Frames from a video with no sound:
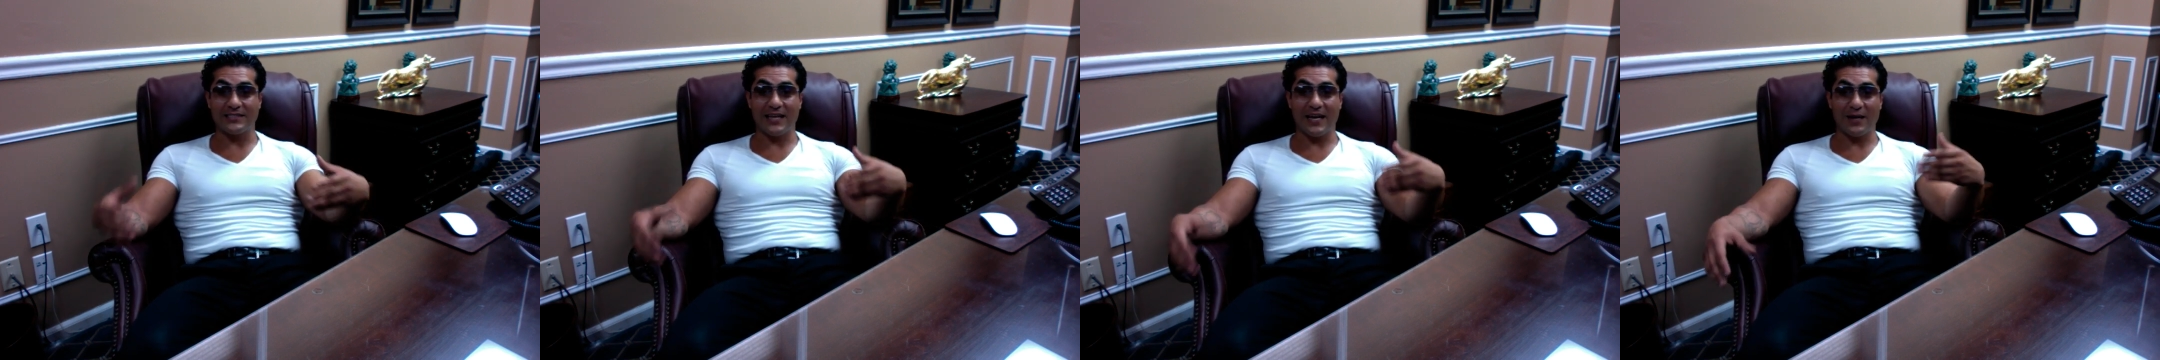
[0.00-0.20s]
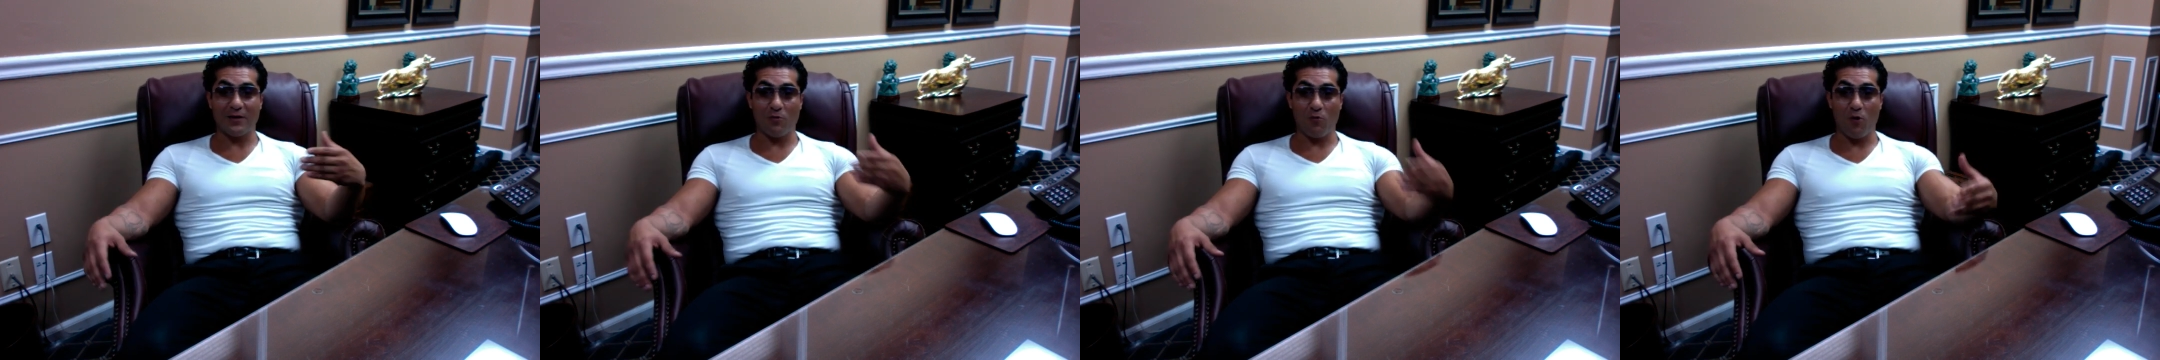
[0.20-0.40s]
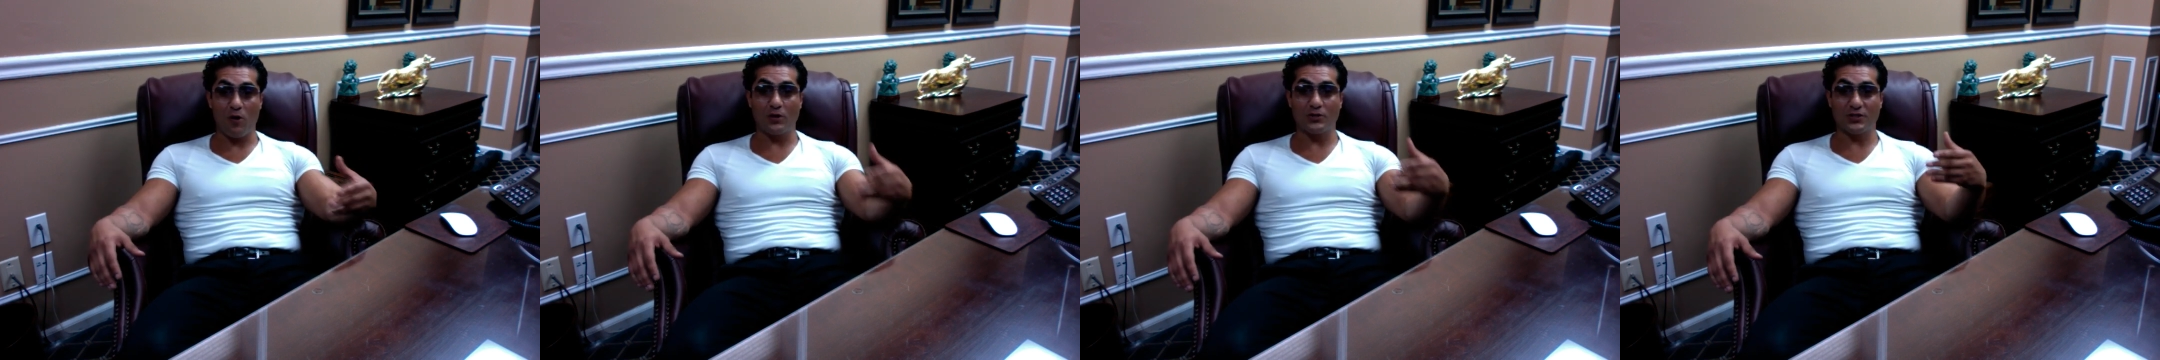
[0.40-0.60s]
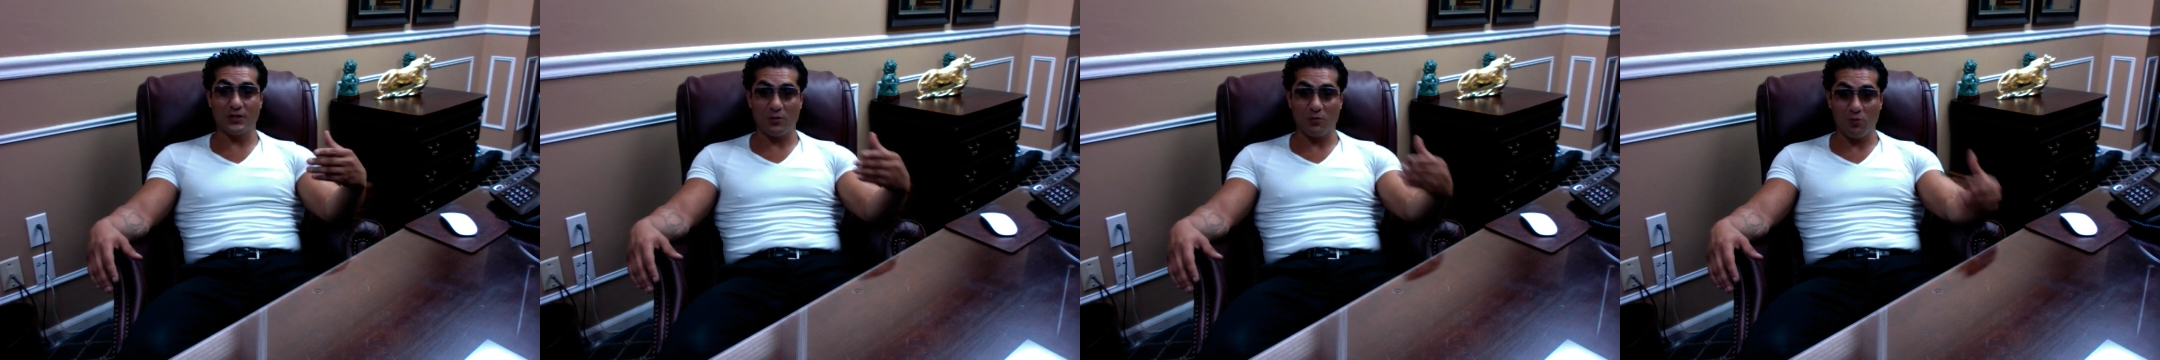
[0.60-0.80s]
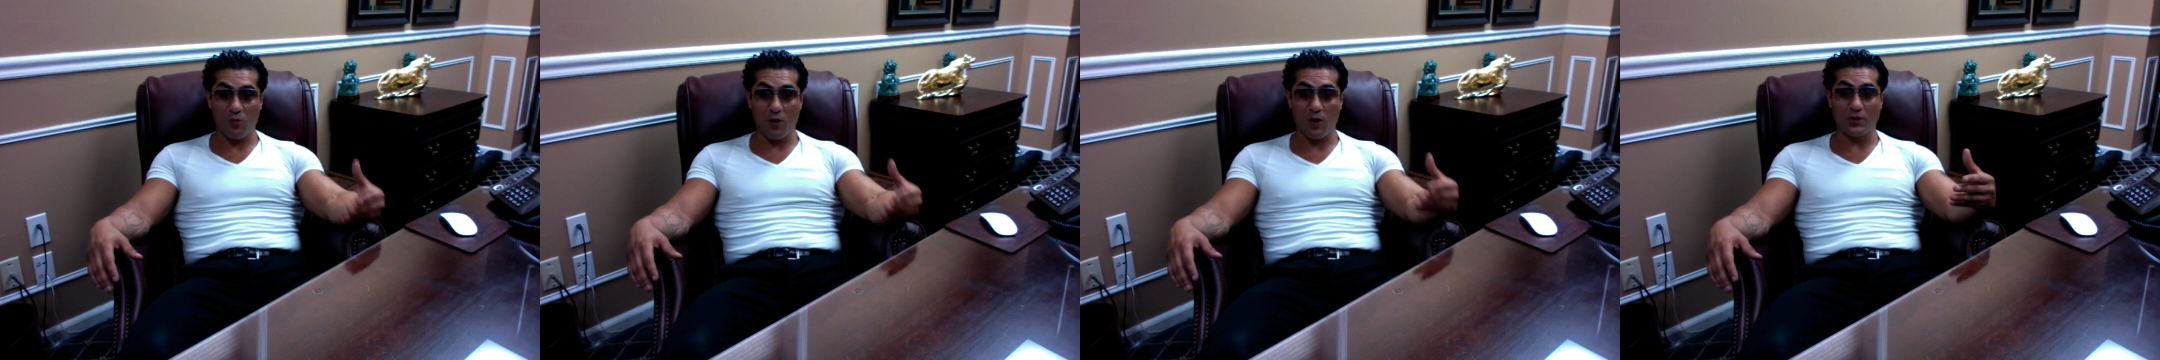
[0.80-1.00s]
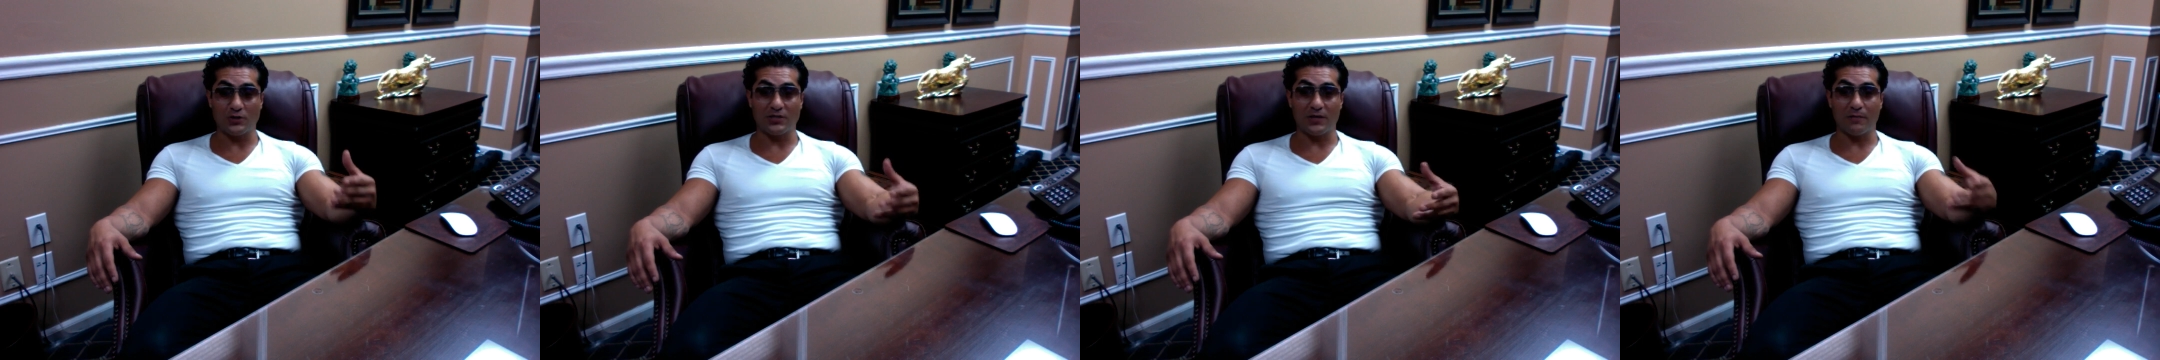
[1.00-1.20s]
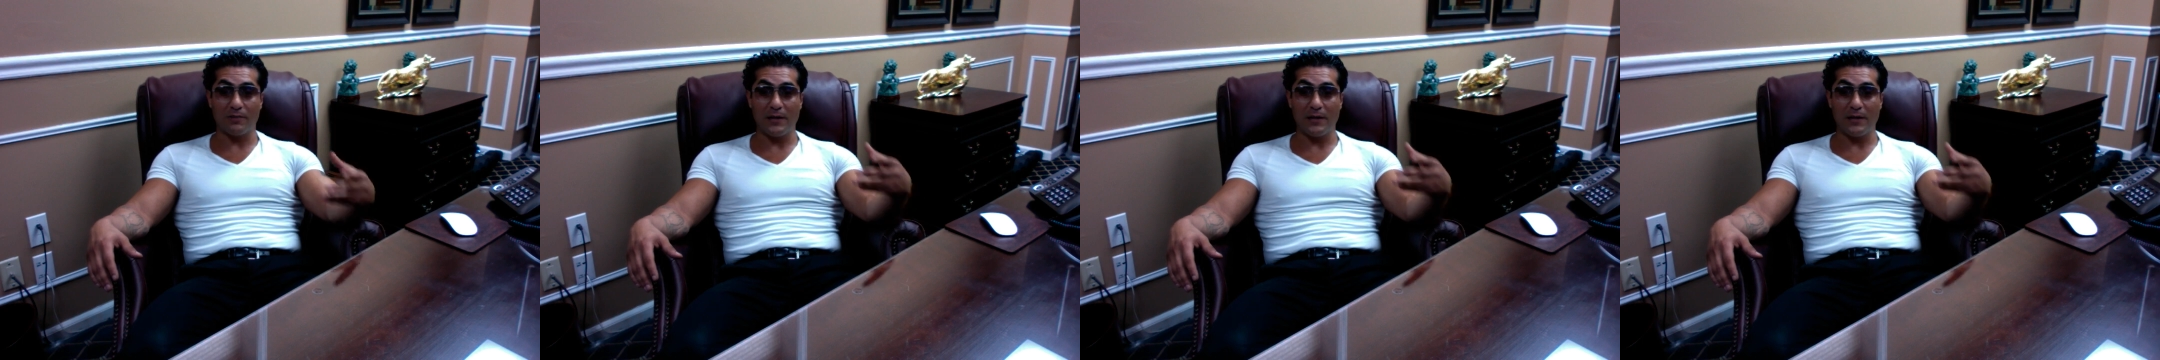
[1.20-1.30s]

getting worse and worse and